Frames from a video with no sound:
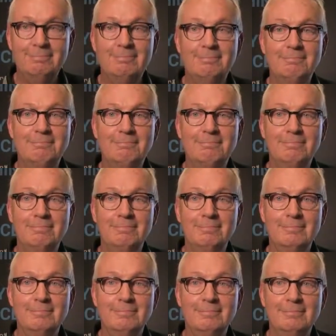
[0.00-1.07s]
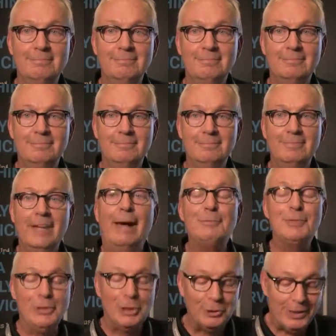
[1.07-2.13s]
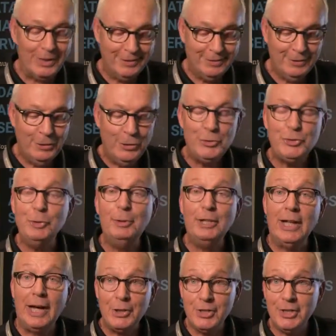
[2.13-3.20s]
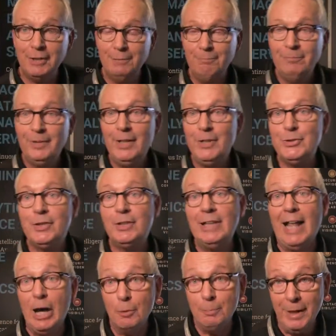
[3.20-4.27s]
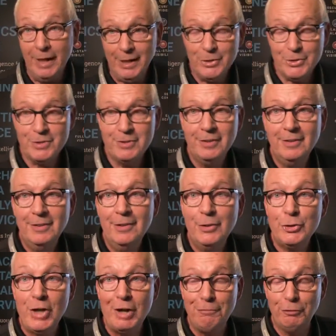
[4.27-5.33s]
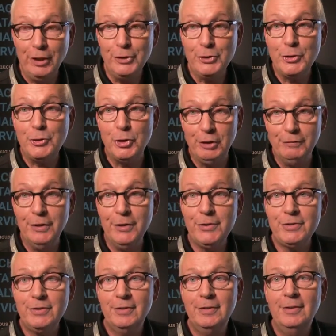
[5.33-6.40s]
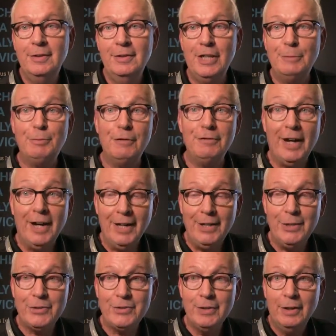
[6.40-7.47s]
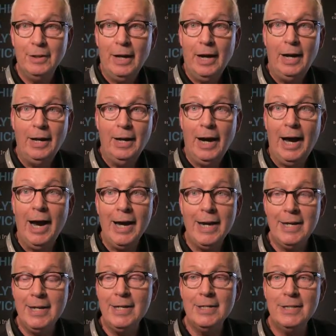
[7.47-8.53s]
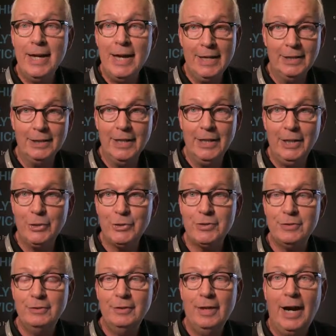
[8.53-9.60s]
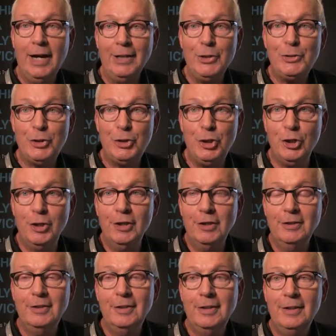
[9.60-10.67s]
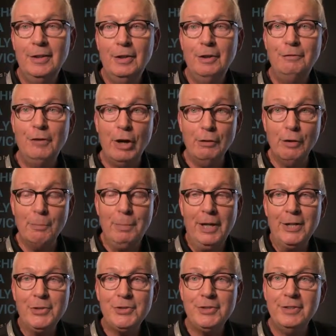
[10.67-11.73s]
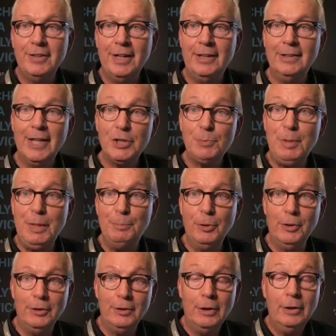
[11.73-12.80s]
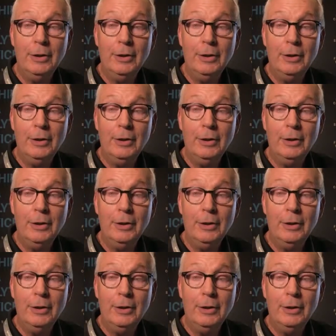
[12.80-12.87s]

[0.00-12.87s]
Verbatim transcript: you're doing here at DockerCon? Absolutely. Sumo Logic is a cloud-based software as a service that provides high-end analytics, highly secure, very robust, and lets people